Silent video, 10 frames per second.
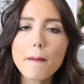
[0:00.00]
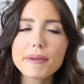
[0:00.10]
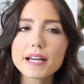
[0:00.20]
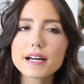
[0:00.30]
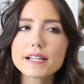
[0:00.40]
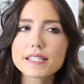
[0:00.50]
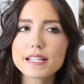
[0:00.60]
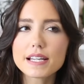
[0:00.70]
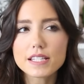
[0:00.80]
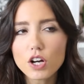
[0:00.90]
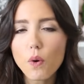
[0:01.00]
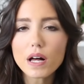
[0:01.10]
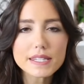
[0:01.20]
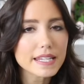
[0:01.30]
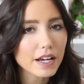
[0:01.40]
because it doesn't go
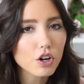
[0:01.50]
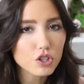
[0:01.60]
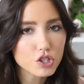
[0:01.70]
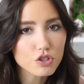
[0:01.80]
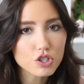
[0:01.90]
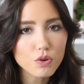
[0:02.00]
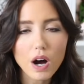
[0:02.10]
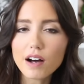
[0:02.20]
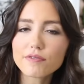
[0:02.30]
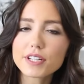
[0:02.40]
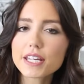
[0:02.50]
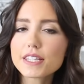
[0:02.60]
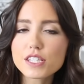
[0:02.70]
on sale too, too often.